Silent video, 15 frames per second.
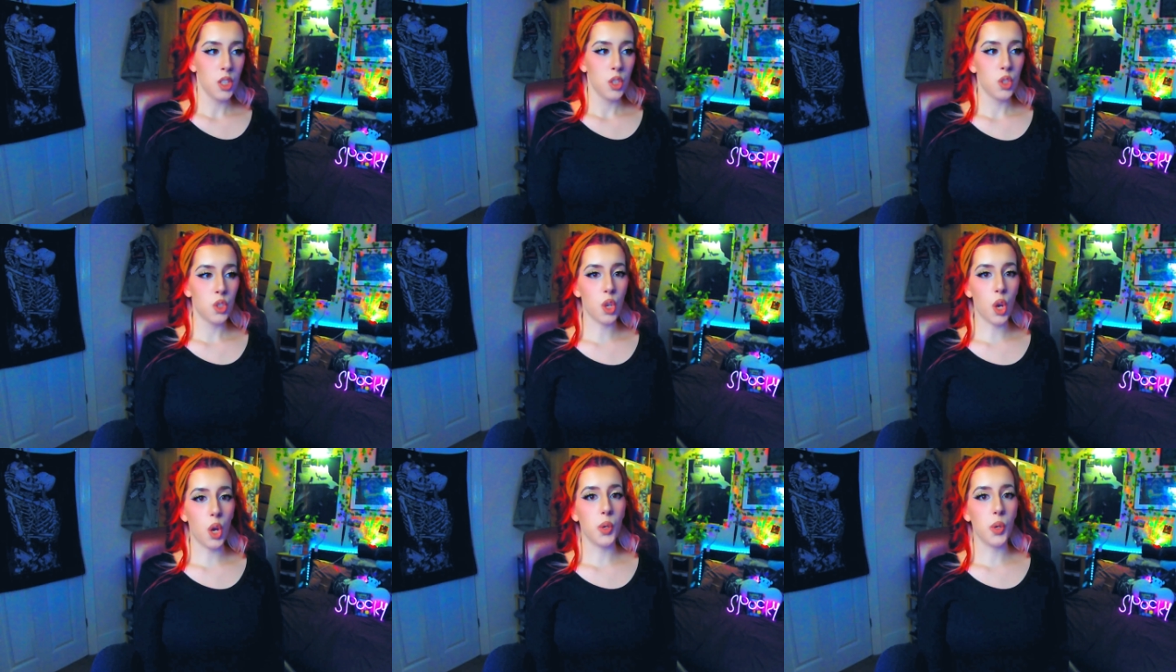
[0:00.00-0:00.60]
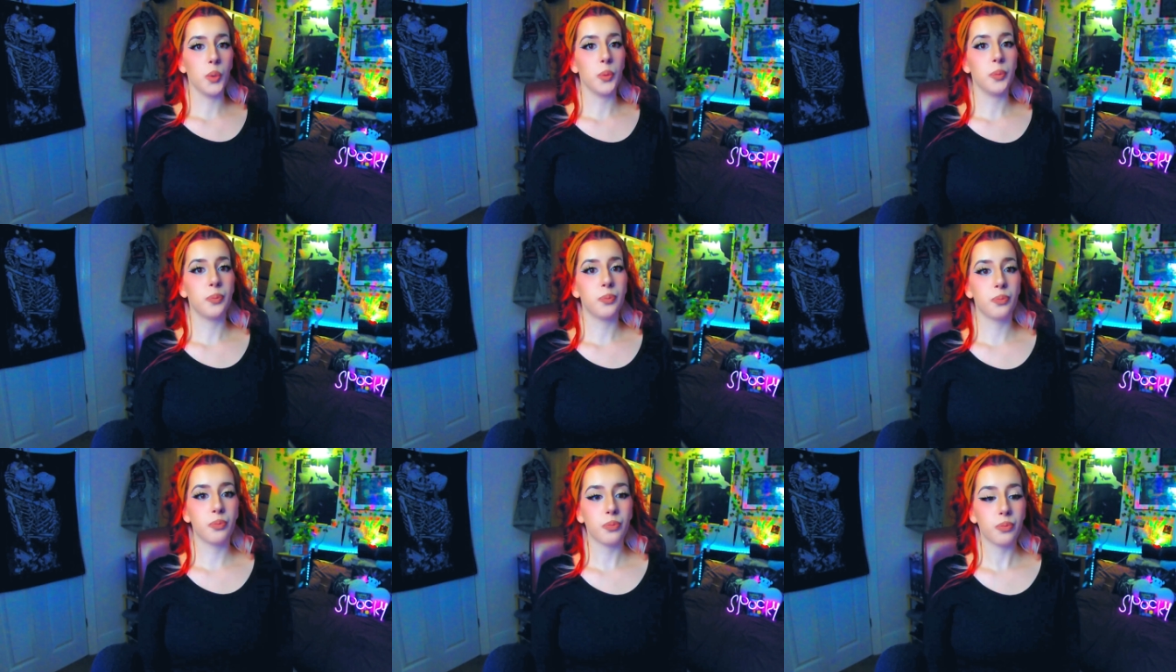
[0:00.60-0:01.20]
So,
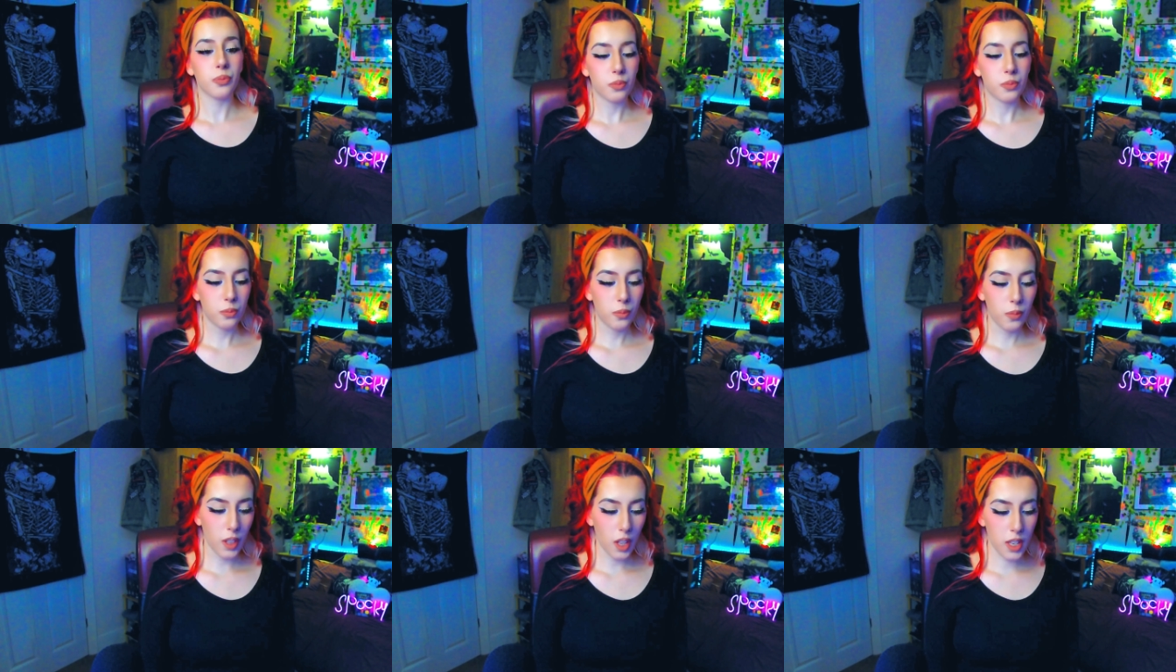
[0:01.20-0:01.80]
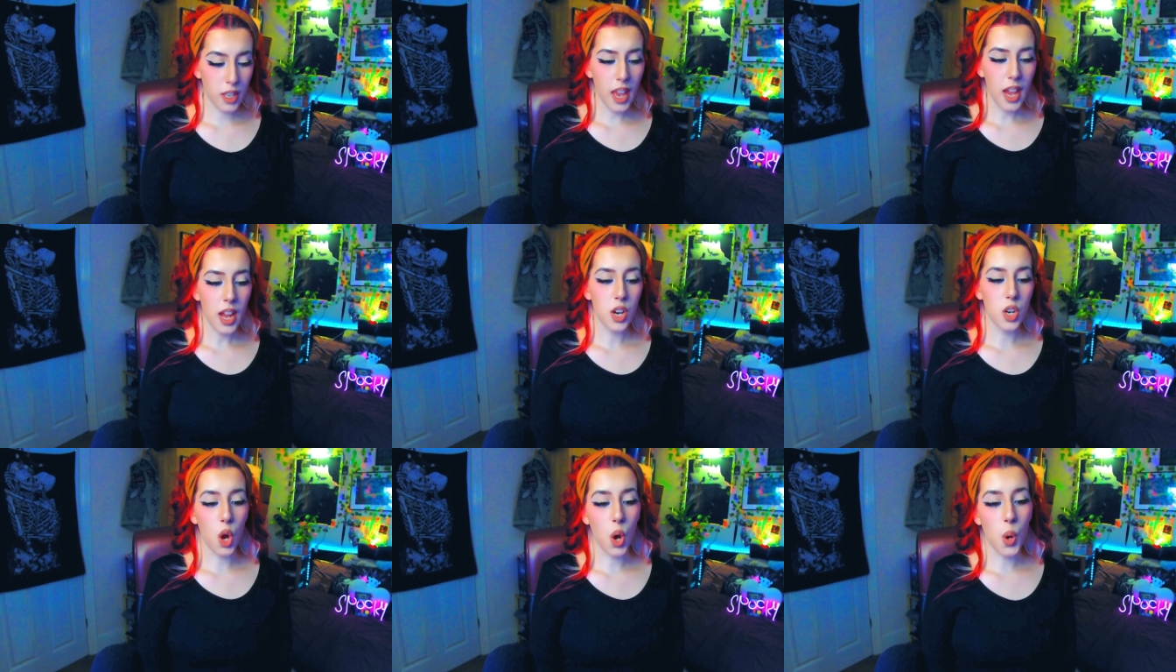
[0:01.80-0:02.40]
yeah,
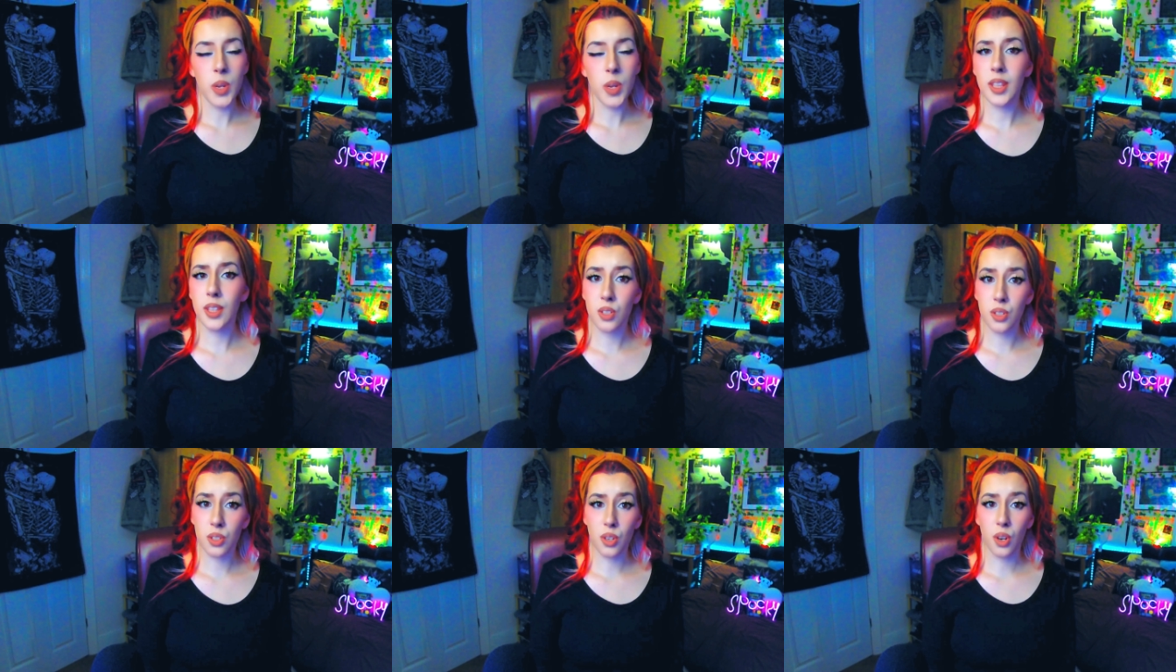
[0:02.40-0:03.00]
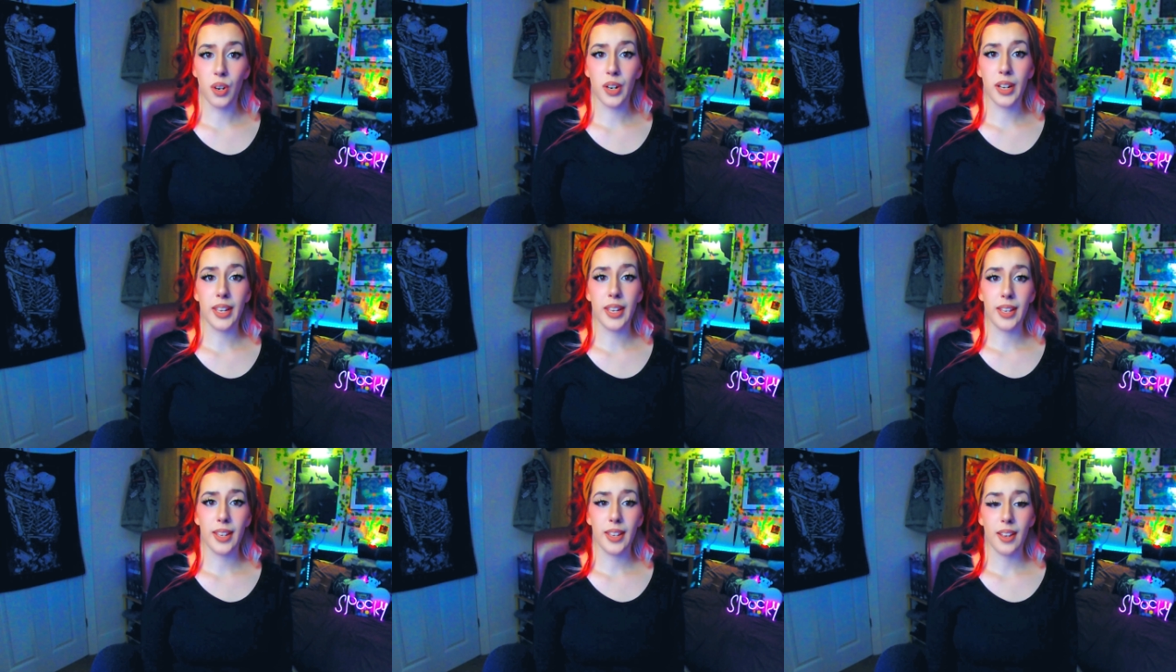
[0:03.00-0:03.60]
knowing the
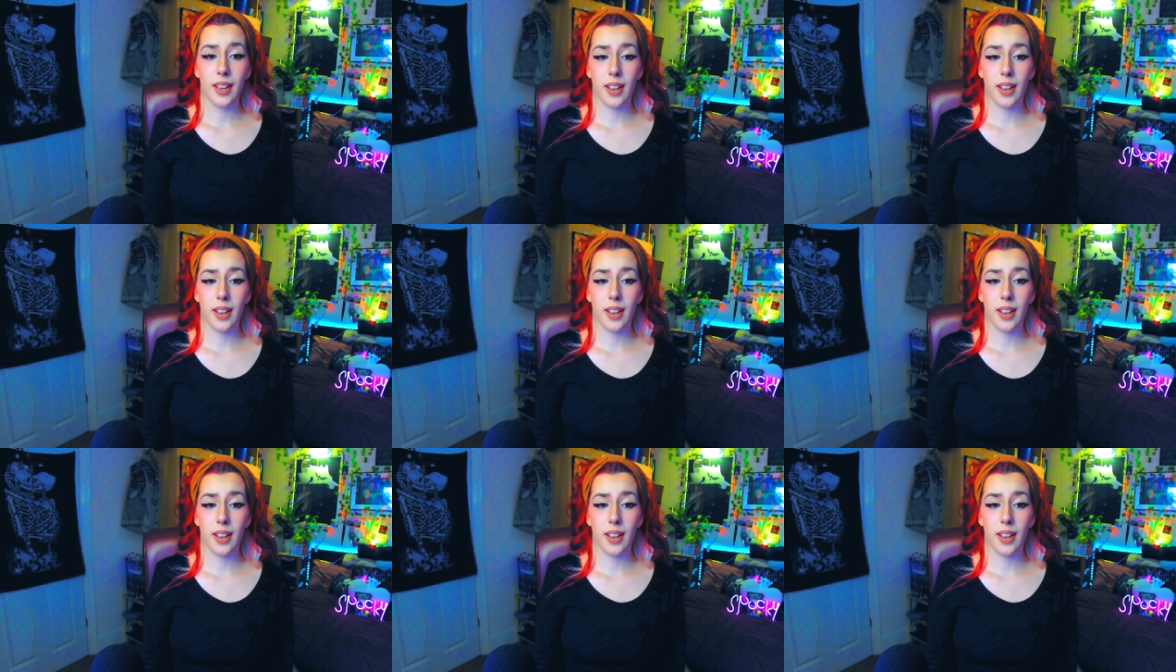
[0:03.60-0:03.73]
story,